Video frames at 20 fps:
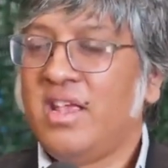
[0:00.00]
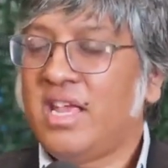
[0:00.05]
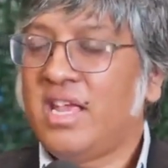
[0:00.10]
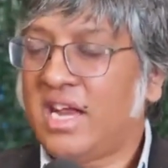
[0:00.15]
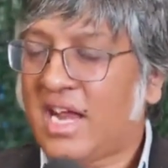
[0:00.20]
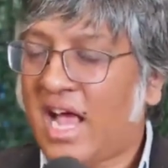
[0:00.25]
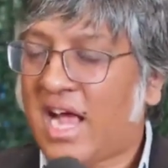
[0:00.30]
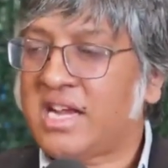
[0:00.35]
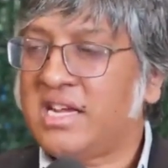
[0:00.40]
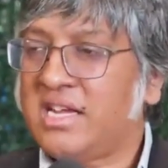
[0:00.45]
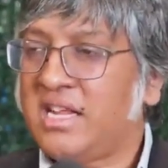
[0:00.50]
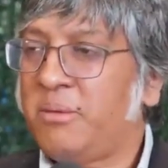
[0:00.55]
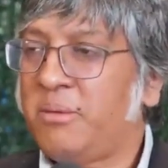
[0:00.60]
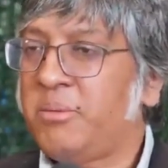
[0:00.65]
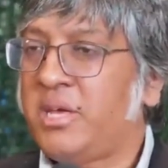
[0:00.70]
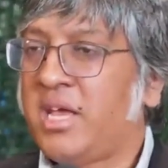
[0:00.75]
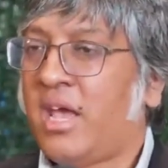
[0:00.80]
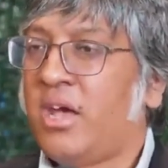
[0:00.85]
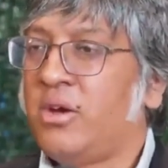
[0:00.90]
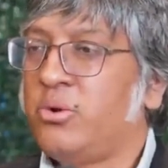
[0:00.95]
in
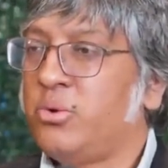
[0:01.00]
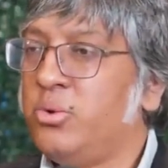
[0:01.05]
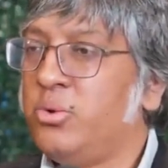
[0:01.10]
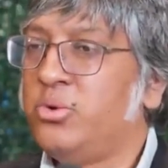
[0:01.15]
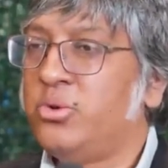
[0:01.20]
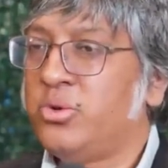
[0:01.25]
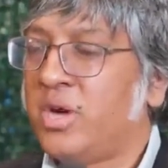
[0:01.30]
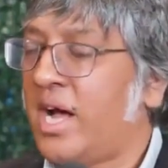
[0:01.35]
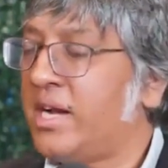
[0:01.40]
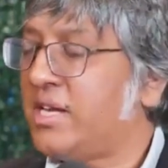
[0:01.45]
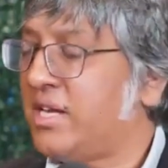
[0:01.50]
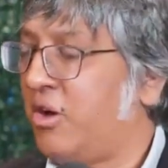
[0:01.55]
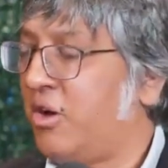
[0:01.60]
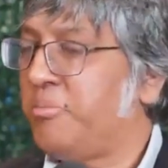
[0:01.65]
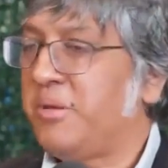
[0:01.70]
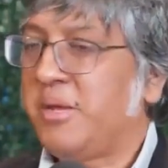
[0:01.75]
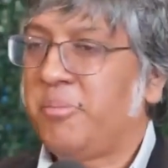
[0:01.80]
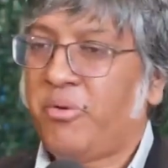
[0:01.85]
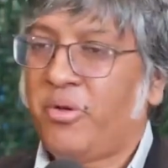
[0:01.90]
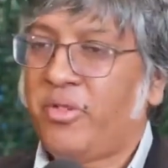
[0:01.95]
academia who do not tell
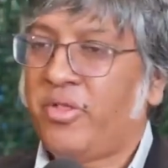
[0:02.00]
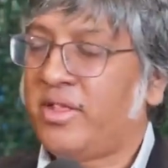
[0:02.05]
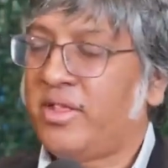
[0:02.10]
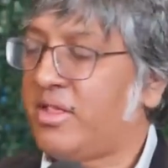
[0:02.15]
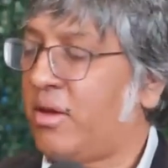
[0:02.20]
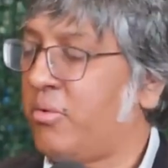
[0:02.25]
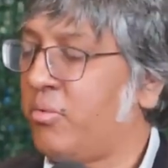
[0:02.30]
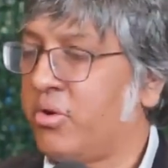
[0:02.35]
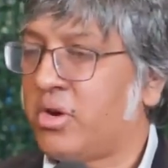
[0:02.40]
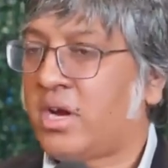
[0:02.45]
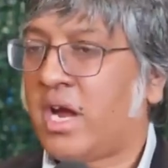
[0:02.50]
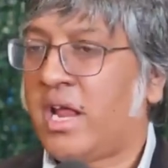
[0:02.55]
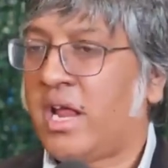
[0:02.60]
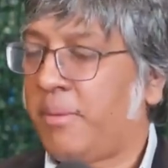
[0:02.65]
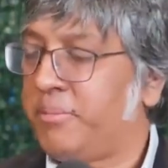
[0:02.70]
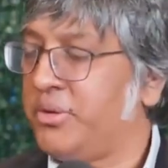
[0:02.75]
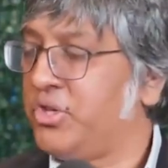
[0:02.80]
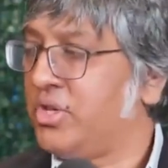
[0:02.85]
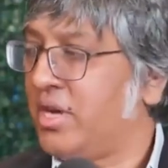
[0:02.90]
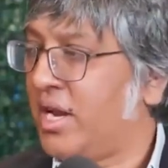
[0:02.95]
people that they work on
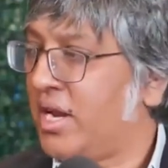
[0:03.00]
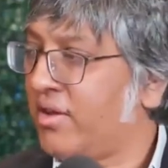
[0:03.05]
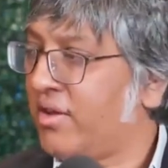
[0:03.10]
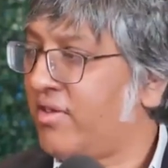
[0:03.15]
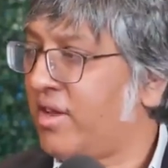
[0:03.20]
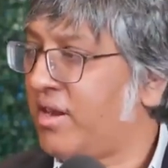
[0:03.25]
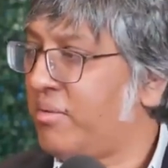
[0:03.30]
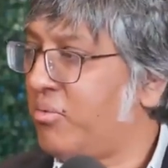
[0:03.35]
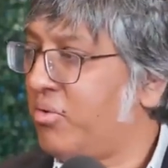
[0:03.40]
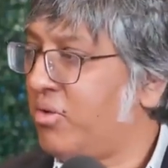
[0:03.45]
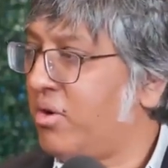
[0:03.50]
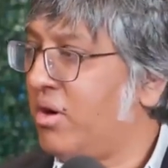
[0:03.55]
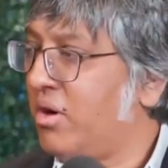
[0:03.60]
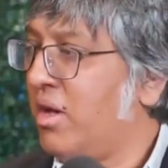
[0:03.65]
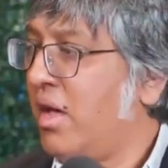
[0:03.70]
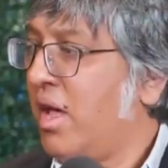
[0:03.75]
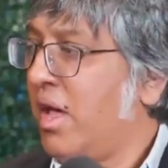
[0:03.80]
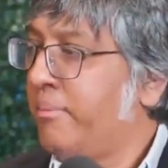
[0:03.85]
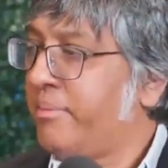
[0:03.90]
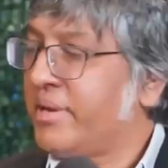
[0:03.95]
epigenetics anymore